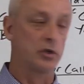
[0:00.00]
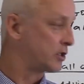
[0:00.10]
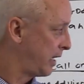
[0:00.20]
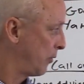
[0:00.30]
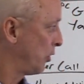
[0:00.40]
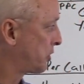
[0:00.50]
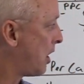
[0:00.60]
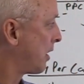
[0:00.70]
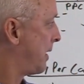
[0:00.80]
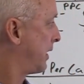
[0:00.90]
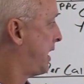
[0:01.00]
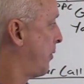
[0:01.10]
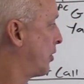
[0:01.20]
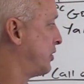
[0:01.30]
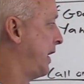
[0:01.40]
And we'll talk about
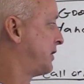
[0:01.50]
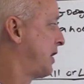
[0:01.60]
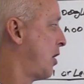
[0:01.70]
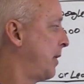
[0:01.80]
keywords and SEO,